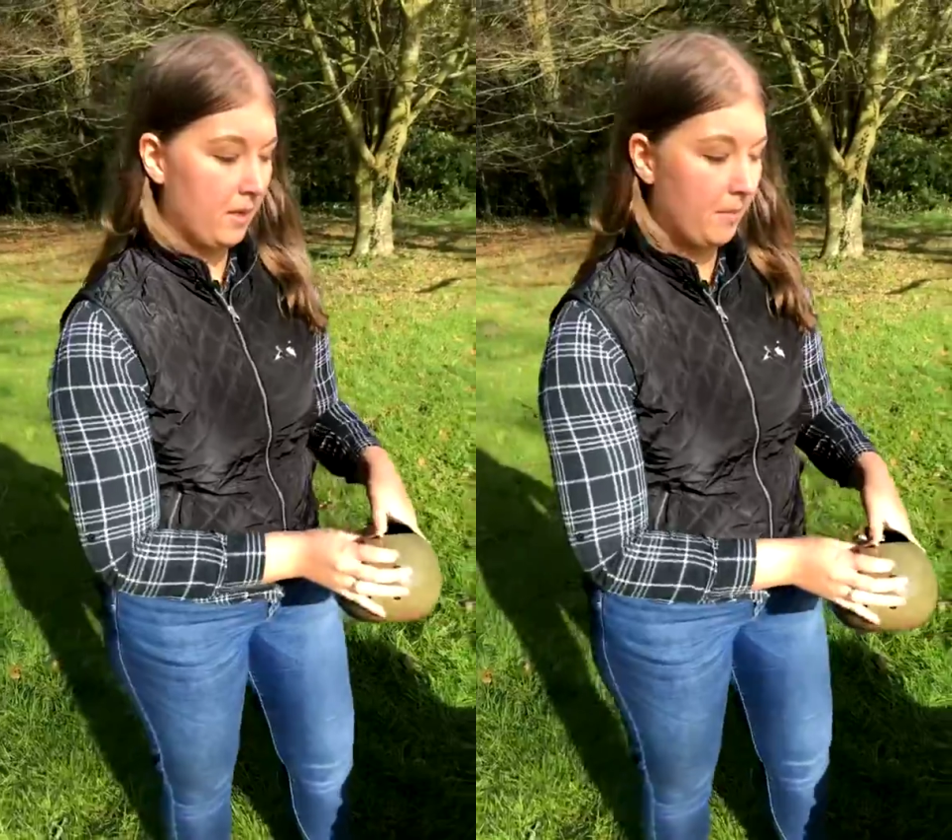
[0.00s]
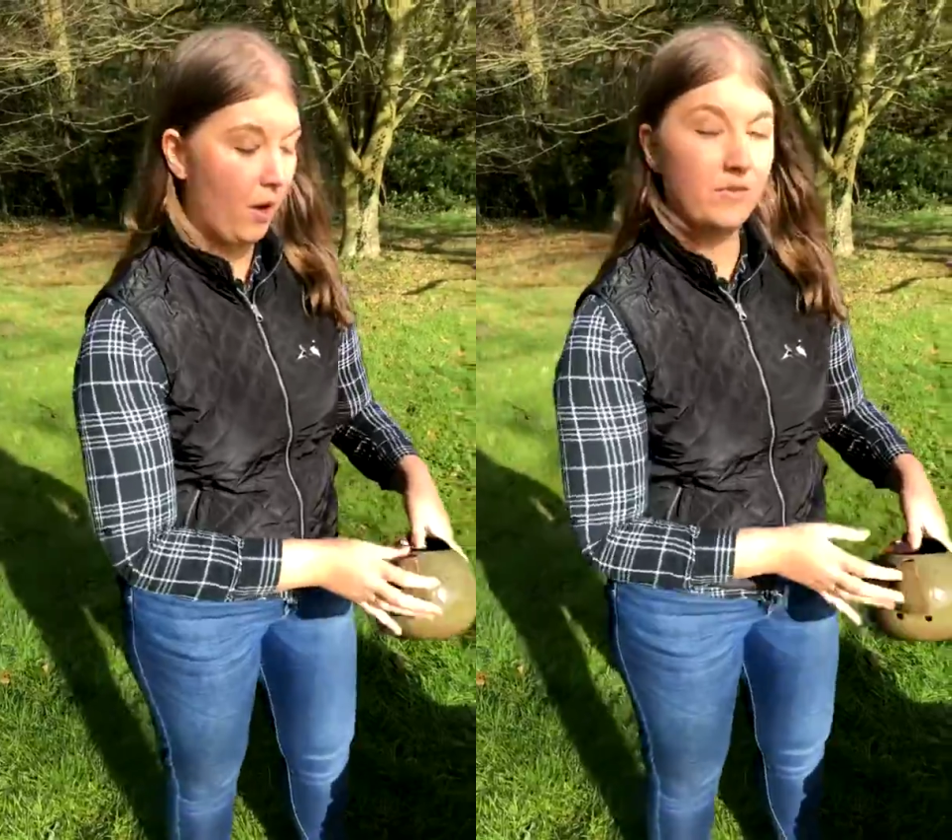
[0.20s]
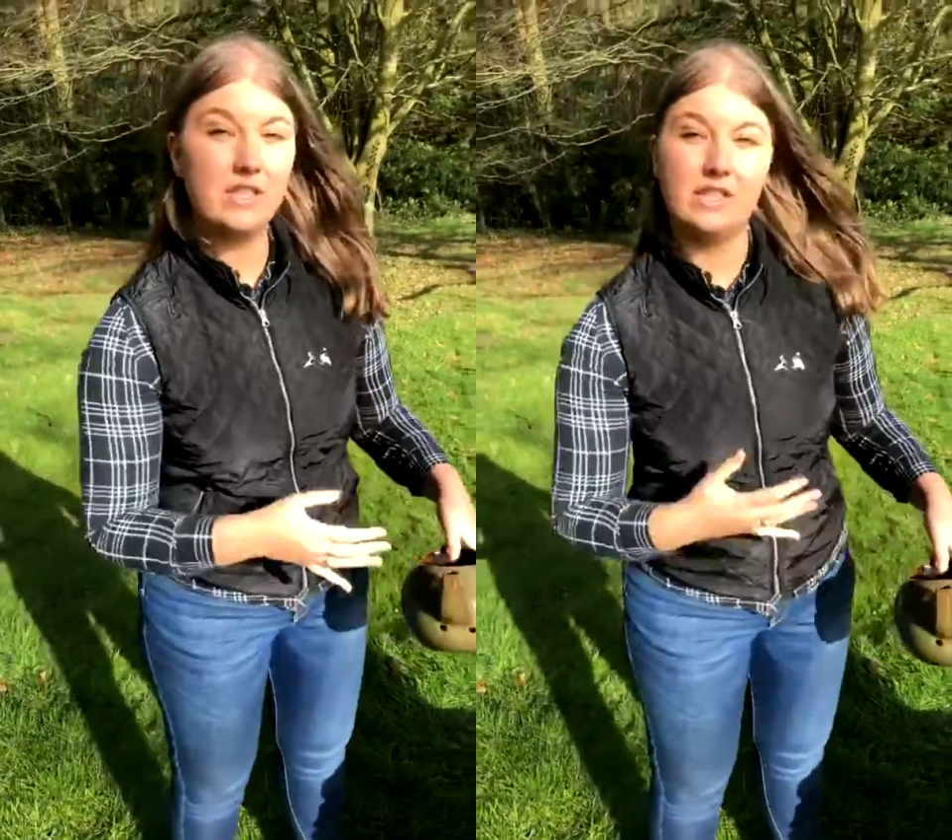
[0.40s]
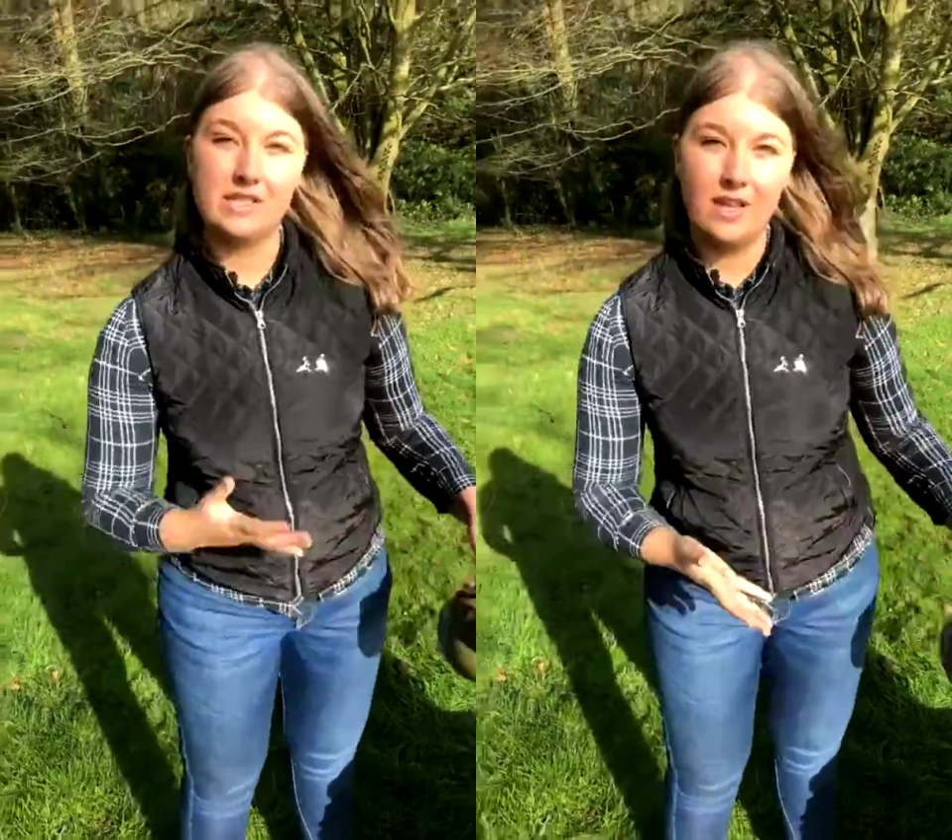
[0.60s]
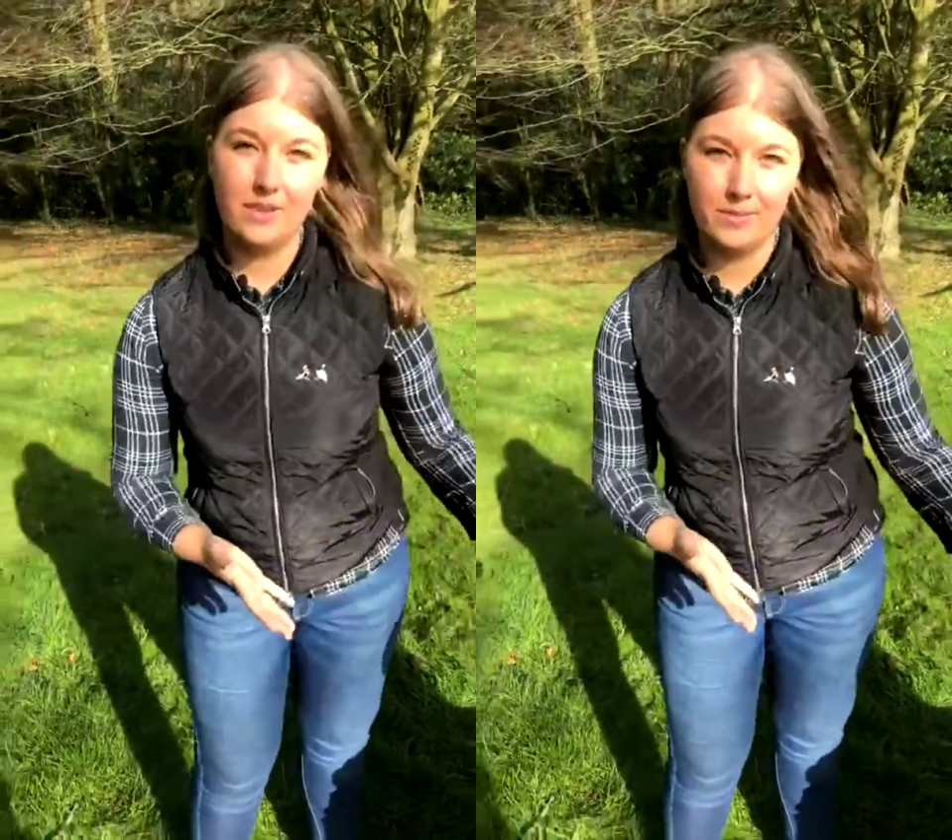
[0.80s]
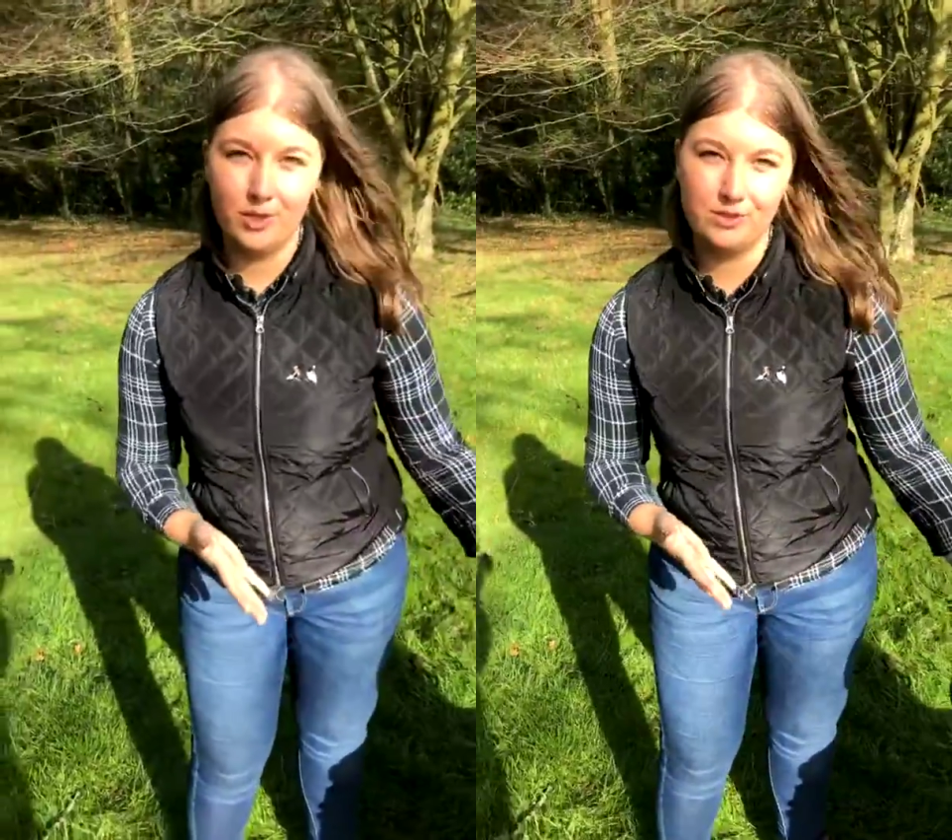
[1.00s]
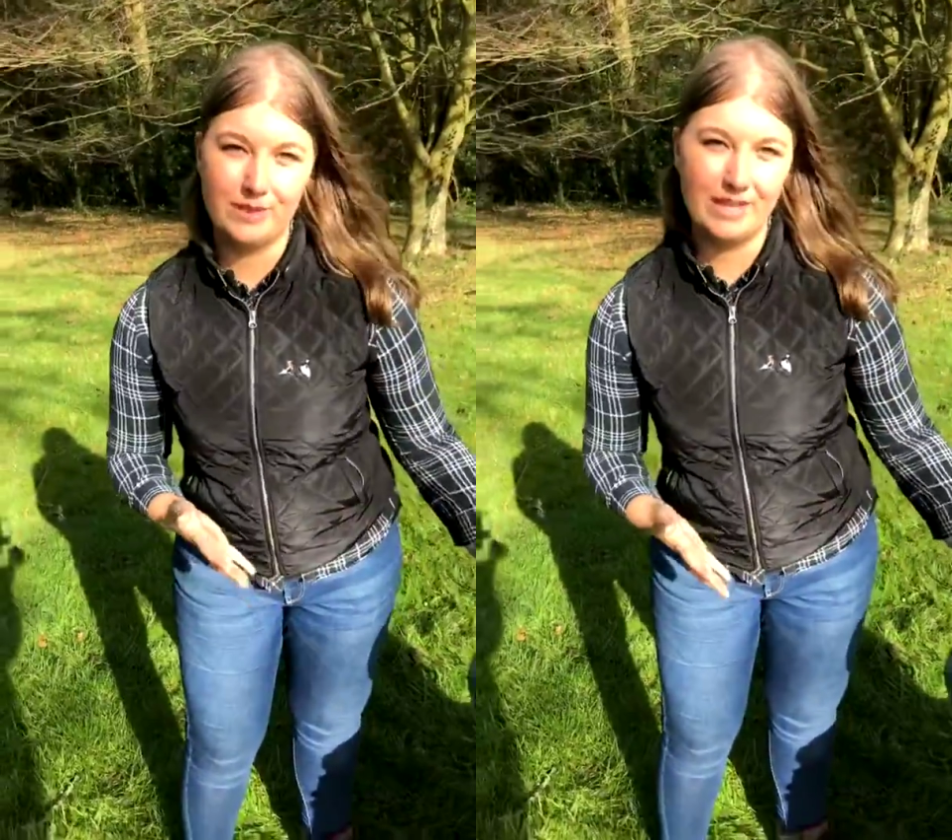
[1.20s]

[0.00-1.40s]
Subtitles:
But obviously there's other birds we can